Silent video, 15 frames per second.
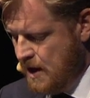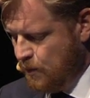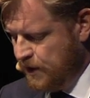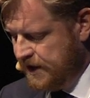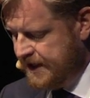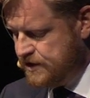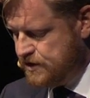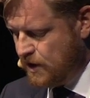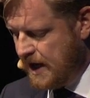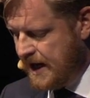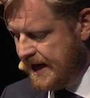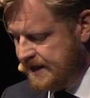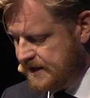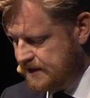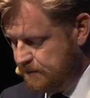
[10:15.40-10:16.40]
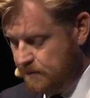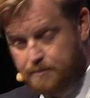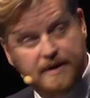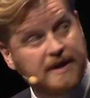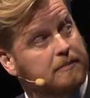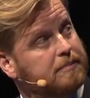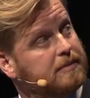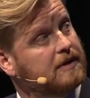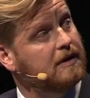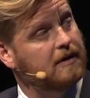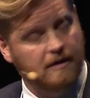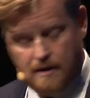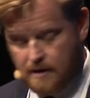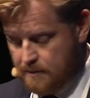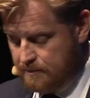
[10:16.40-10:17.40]
We need to add
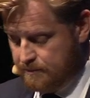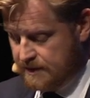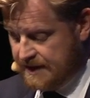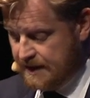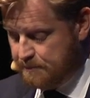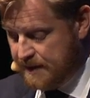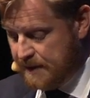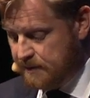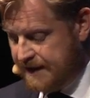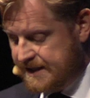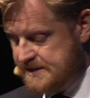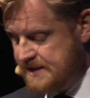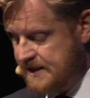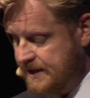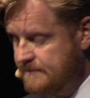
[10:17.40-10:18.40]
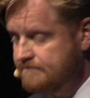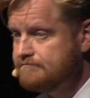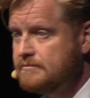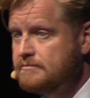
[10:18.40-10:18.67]
deep people insight,